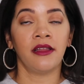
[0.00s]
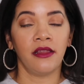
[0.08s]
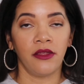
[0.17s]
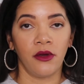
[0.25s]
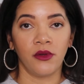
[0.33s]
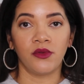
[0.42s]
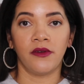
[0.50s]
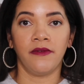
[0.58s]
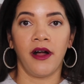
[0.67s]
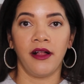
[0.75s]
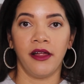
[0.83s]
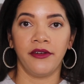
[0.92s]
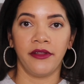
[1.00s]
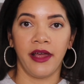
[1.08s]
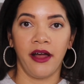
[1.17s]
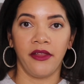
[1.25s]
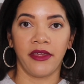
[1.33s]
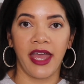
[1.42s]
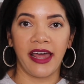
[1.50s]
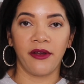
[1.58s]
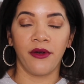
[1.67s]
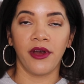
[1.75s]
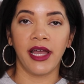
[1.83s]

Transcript: those would fall under the health category,